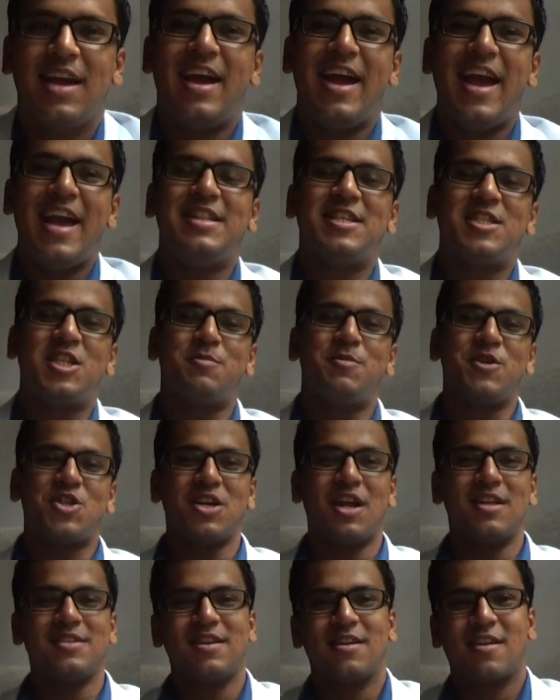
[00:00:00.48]
Hey, this is
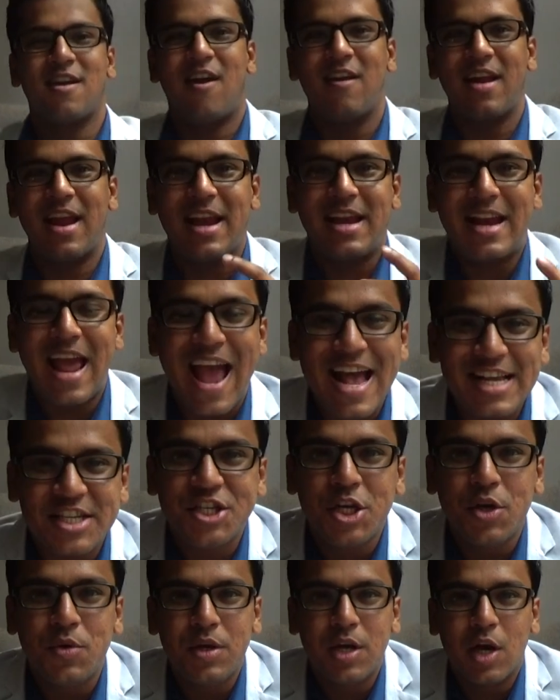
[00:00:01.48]
Bishal Sarkar and
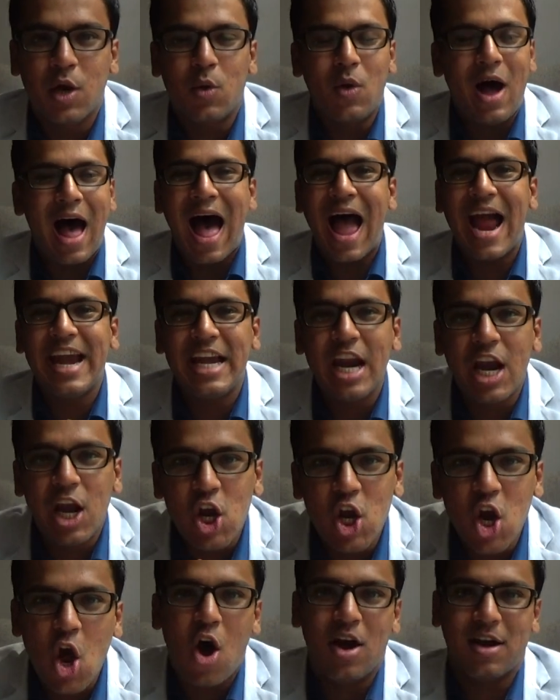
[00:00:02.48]
as you know, I did
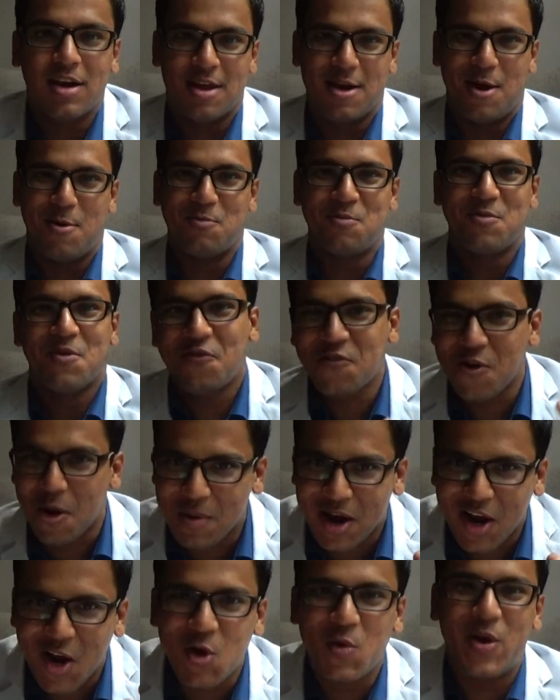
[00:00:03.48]
not come from
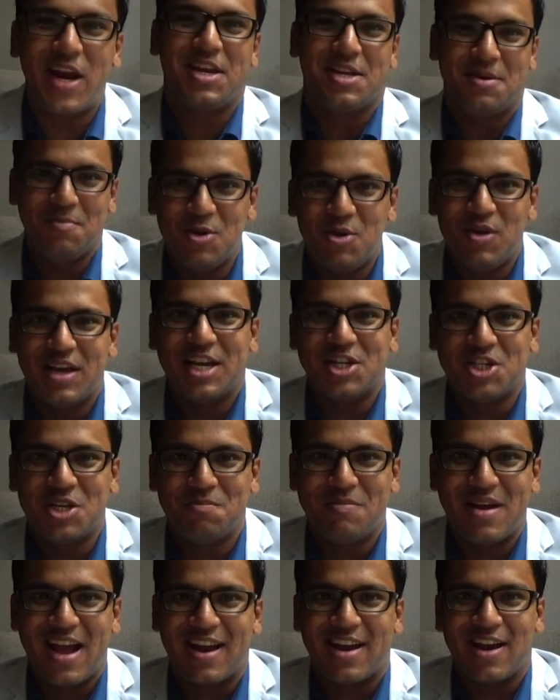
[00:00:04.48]
a great communication
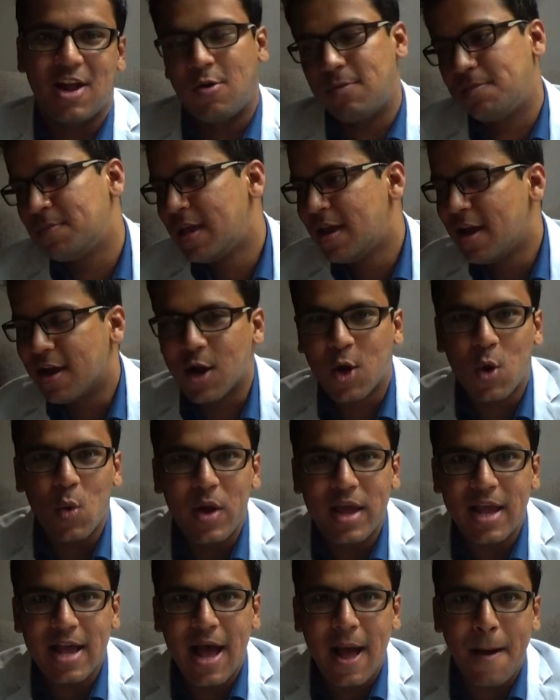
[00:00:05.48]
background.
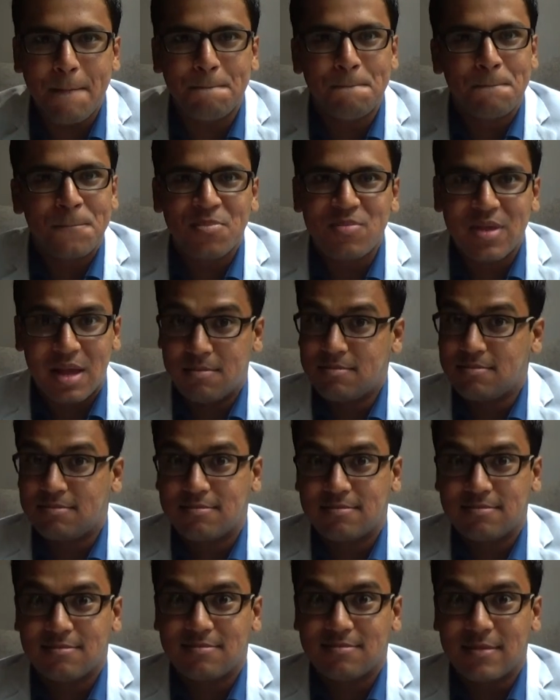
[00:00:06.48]
Growing up,
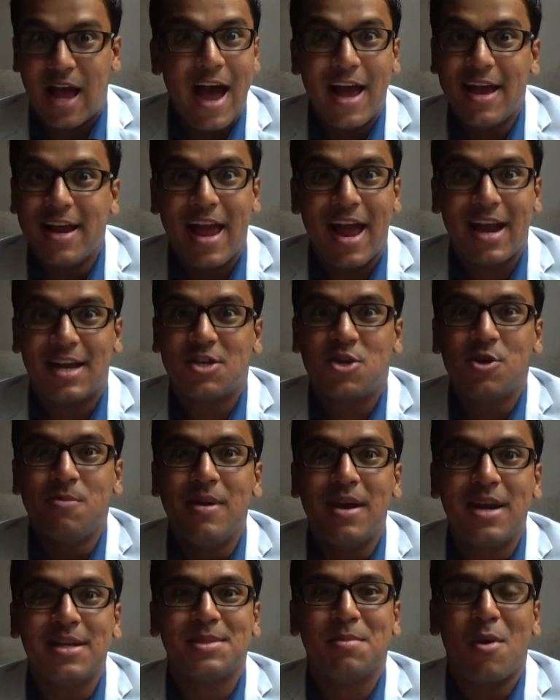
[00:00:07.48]
I had
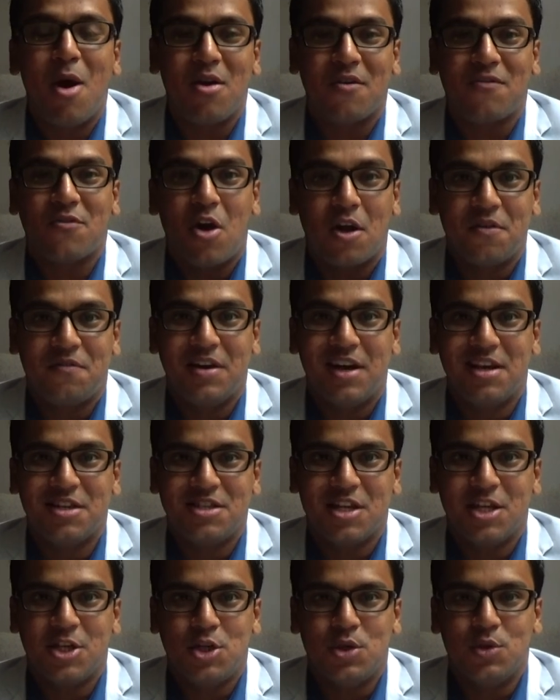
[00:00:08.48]
tremendous amount of
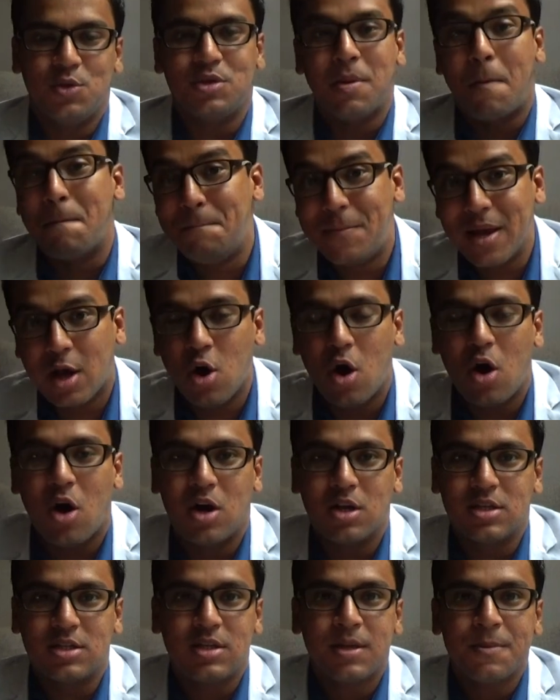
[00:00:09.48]
confidence issues
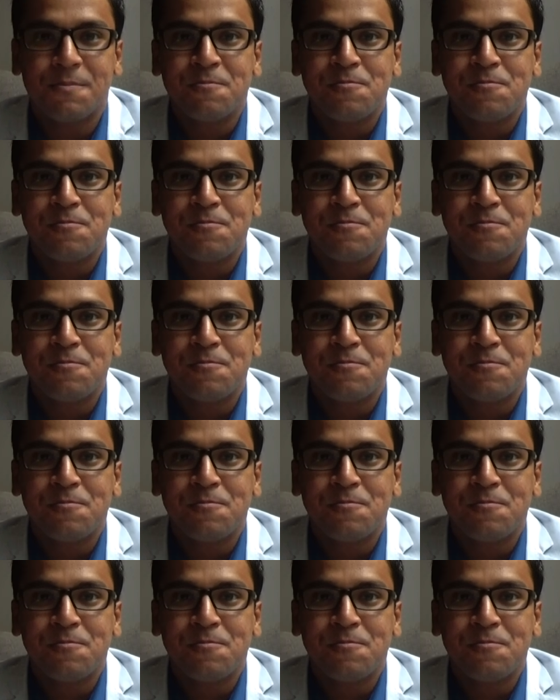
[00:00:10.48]
because